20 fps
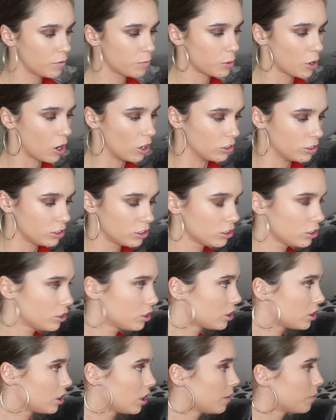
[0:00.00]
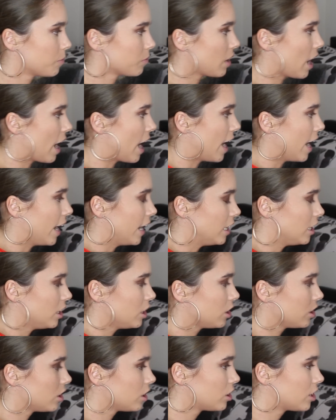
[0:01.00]
Bronzed, I
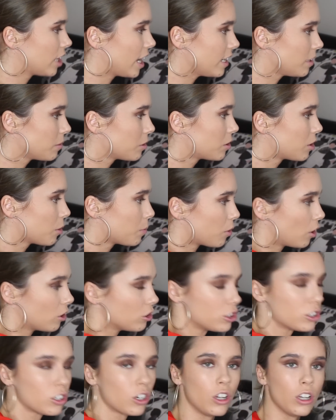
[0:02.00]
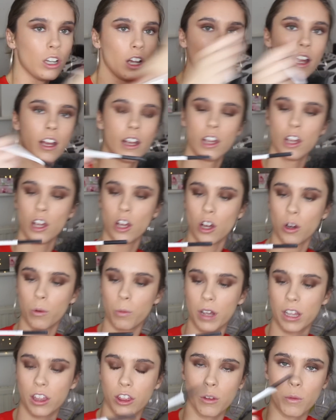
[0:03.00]
take the bronzer colour
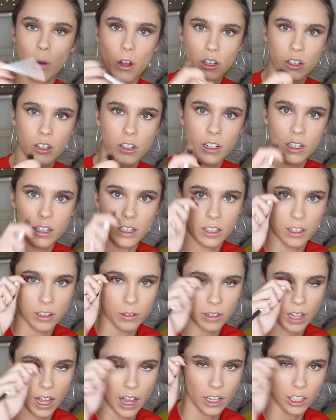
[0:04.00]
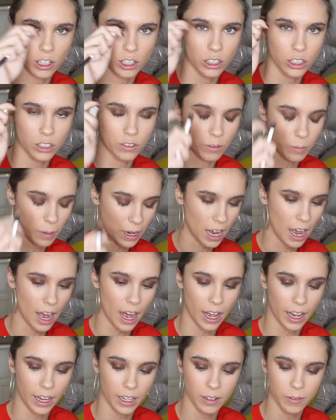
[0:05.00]
with the one that I used for my
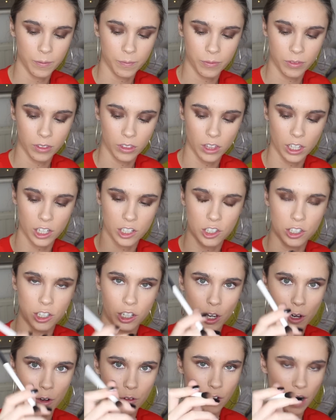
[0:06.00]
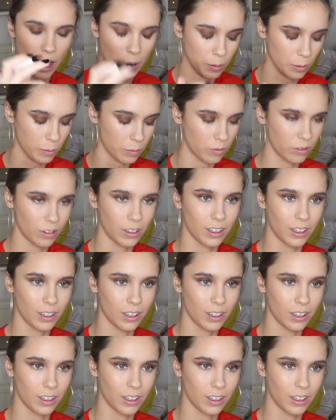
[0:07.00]
eye, the Duo Fibre